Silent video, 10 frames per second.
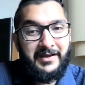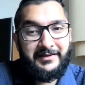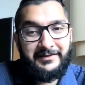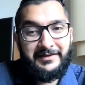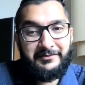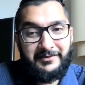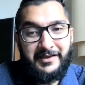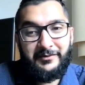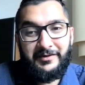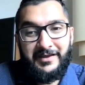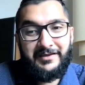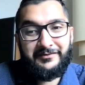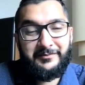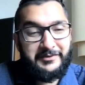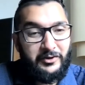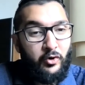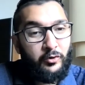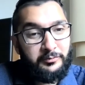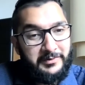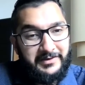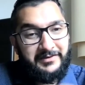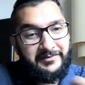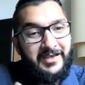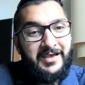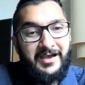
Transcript: And even then he has something old, but he's